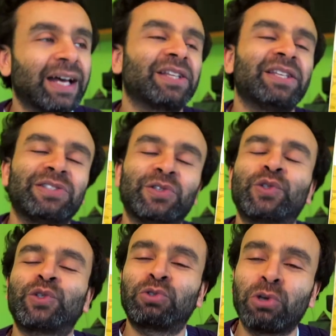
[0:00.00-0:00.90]
Like, this
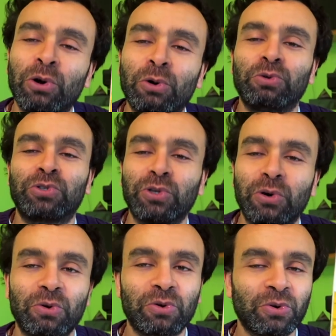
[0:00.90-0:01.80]
is
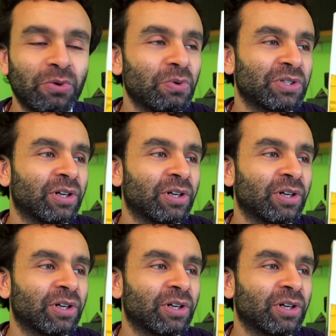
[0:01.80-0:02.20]
so cool.